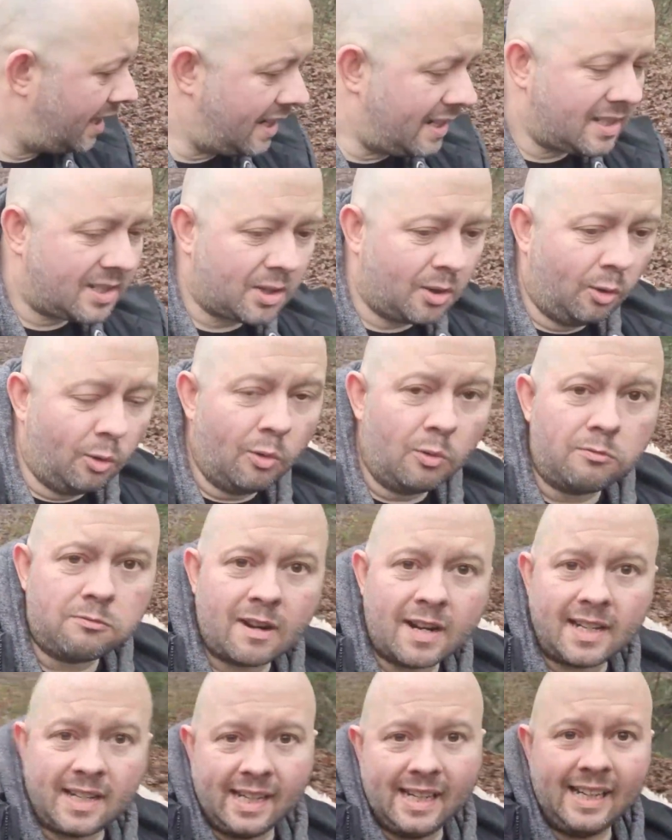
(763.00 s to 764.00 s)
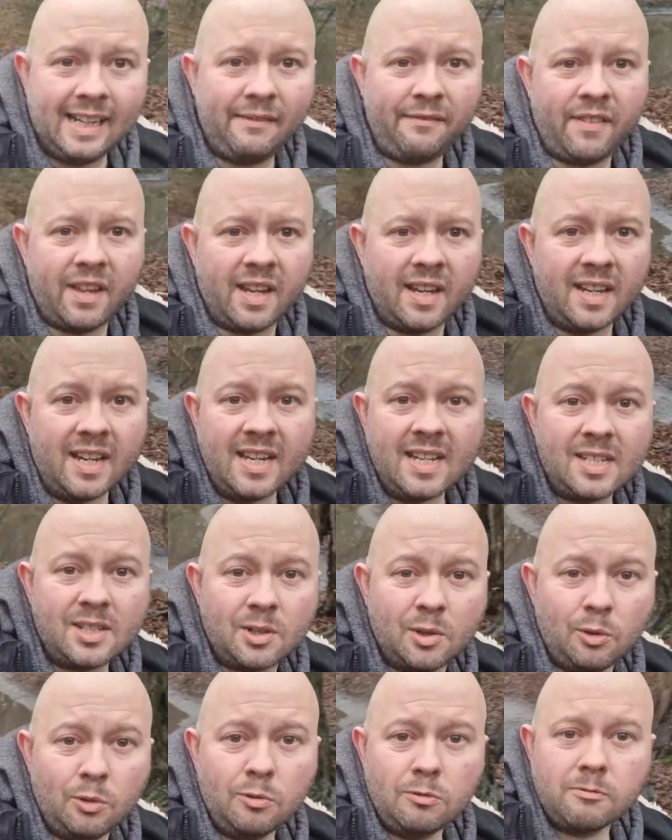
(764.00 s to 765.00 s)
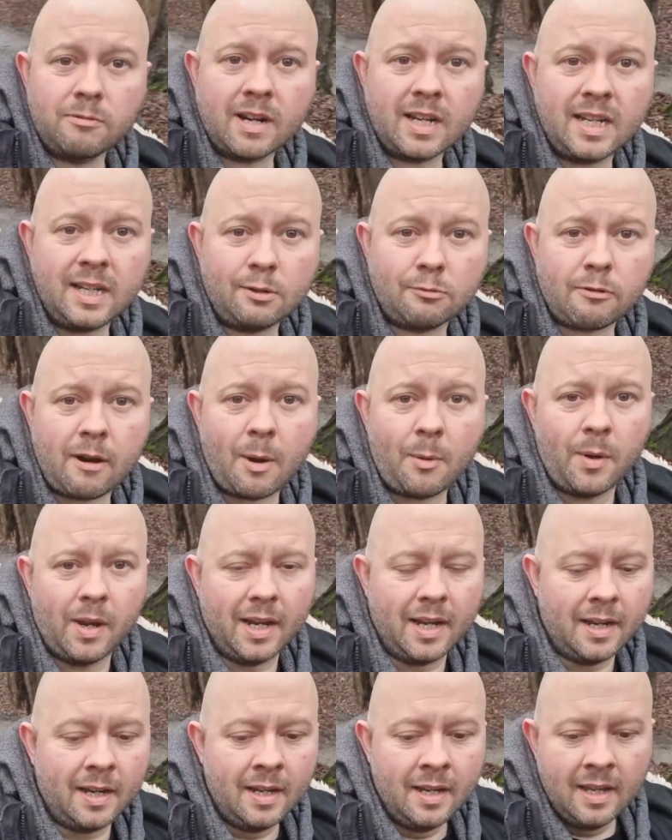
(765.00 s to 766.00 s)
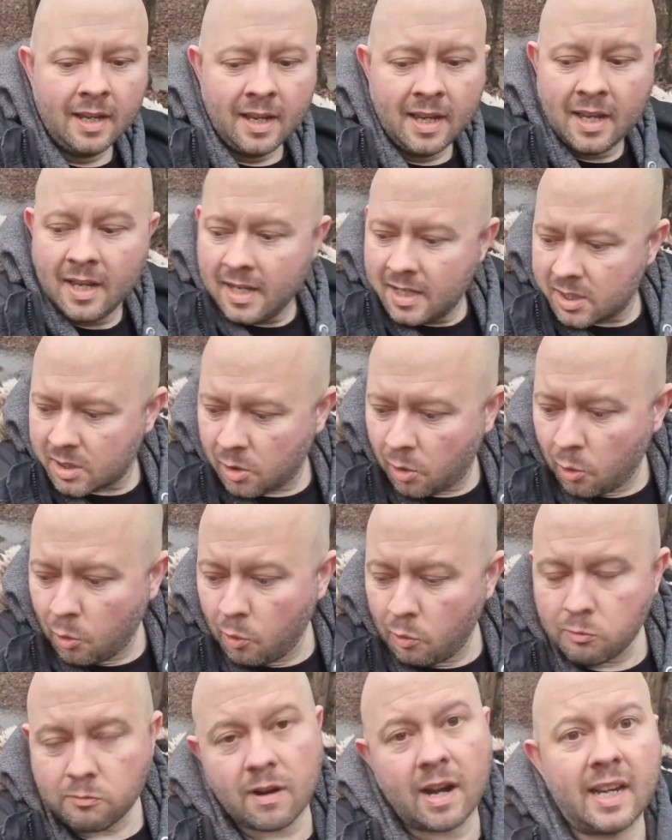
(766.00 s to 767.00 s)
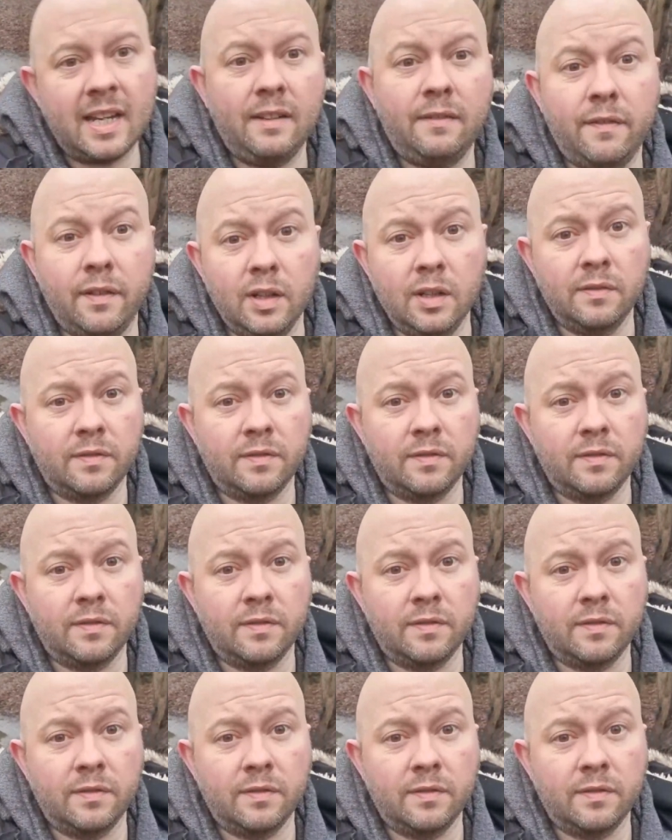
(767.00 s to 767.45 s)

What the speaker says: It's already living, it's already growing, it's already full